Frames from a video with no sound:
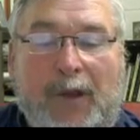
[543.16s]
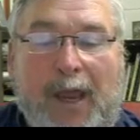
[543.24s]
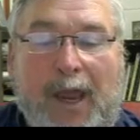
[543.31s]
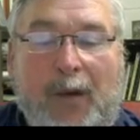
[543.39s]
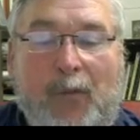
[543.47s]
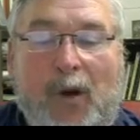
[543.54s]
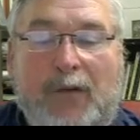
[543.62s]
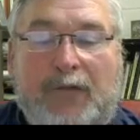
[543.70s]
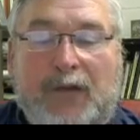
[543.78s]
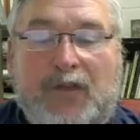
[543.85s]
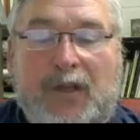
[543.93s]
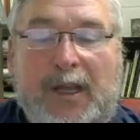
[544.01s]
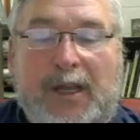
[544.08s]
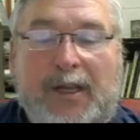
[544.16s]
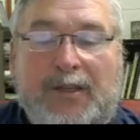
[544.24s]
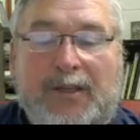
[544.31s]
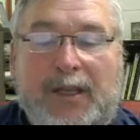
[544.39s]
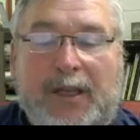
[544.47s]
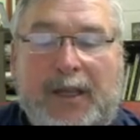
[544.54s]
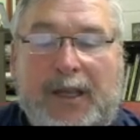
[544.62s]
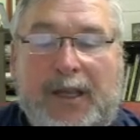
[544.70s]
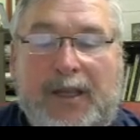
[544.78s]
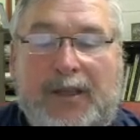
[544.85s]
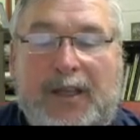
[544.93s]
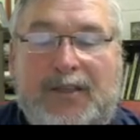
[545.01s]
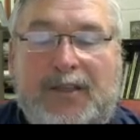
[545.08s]
and 1 for salinity.
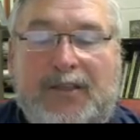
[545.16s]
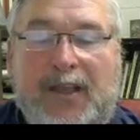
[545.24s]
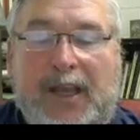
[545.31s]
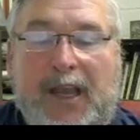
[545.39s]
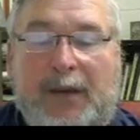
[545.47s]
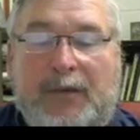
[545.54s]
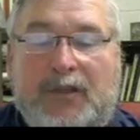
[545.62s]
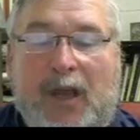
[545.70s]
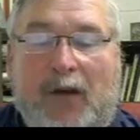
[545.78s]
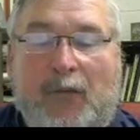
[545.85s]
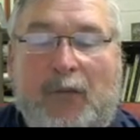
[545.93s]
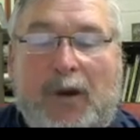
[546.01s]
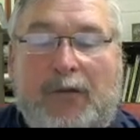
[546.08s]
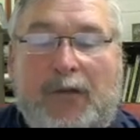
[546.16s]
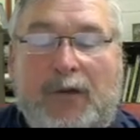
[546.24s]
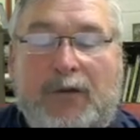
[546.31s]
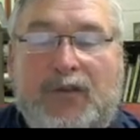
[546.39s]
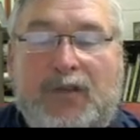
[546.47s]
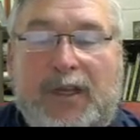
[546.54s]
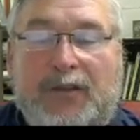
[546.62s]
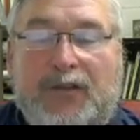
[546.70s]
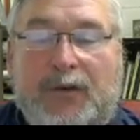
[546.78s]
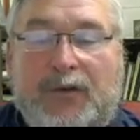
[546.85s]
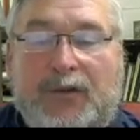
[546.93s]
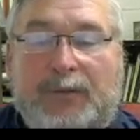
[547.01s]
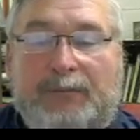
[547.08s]
This is the image of one of those sensors.